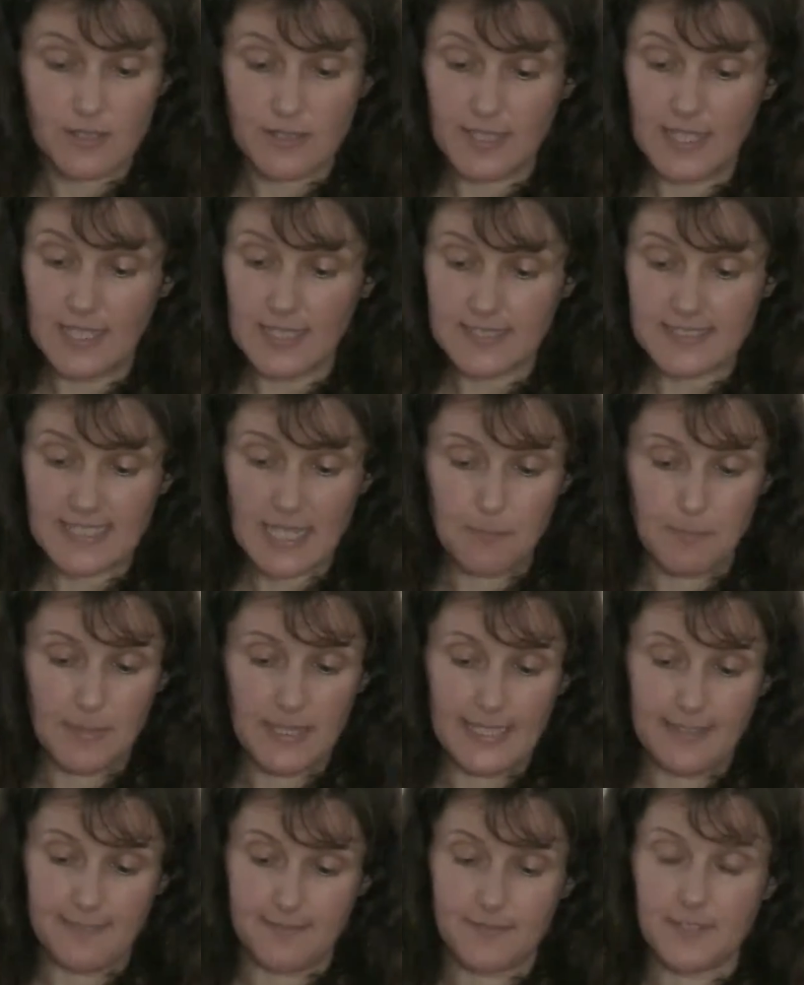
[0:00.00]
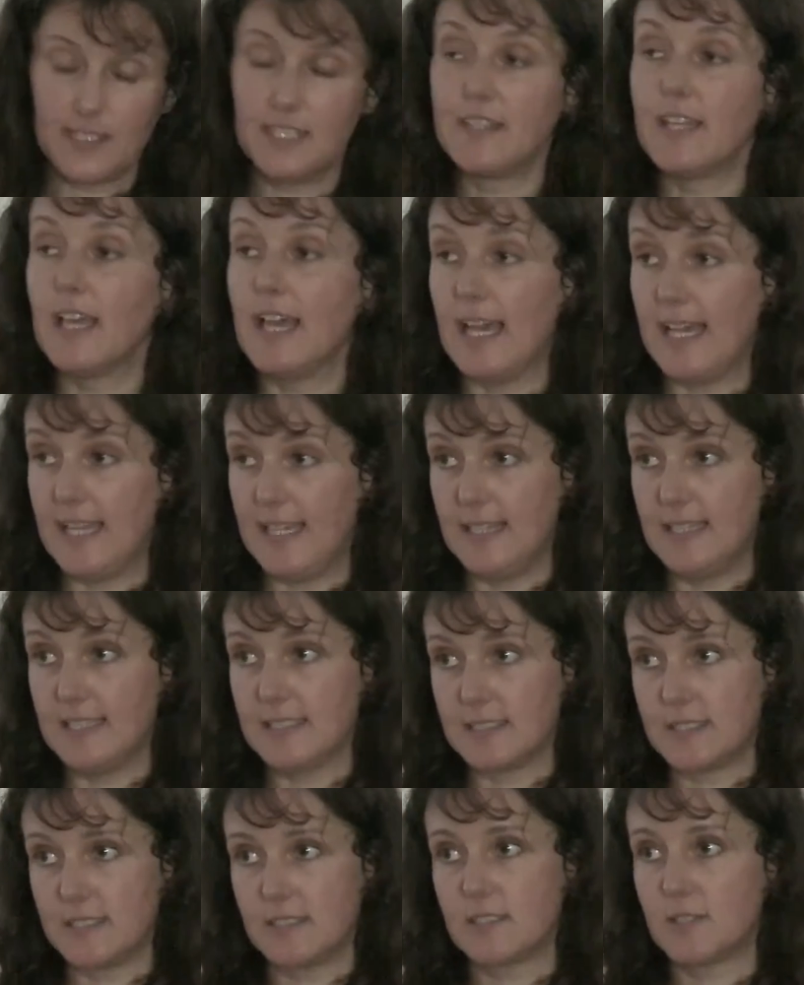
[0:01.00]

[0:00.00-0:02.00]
still some left in the highlands.